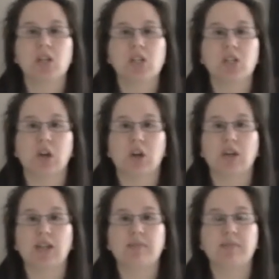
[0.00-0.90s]
So
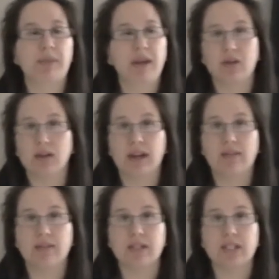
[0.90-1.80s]
he's bang on
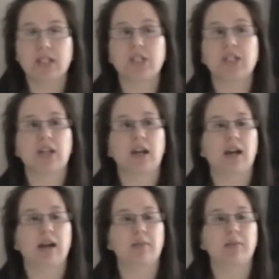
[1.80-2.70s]
average.
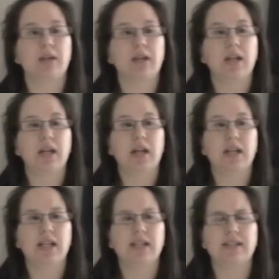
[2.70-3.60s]

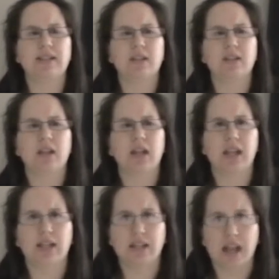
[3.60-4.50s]
He's
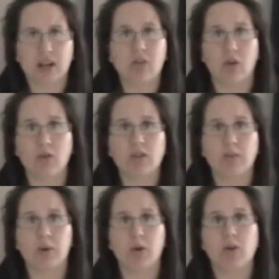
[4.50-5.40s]
had a growth
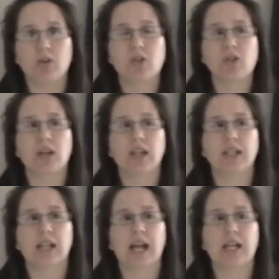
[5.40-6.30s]
spurt in
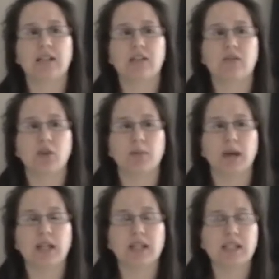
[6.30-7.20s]
the last few
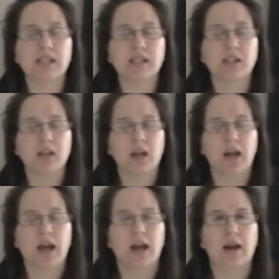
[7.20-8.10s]
months.
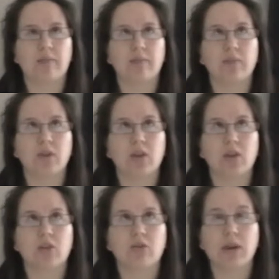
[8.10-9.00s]

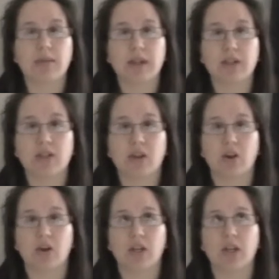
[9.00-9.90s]
3 months
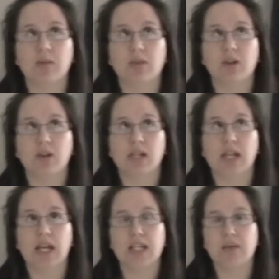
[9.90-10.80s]
ago he was only
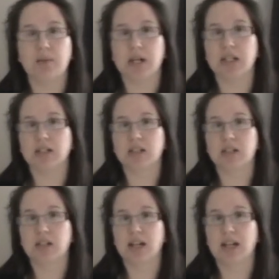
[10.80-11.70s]

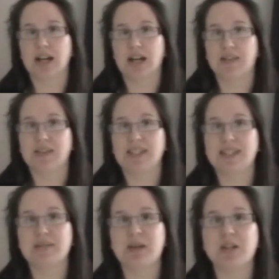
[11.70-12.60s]
81.5
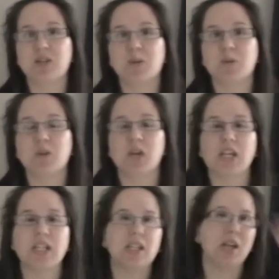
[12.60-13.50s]
centimetres tall, so
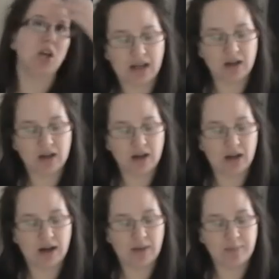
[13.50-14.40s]
he's,
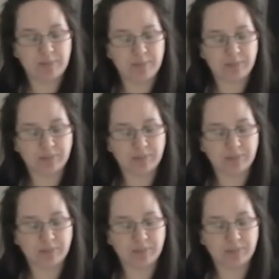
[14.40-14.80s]
I've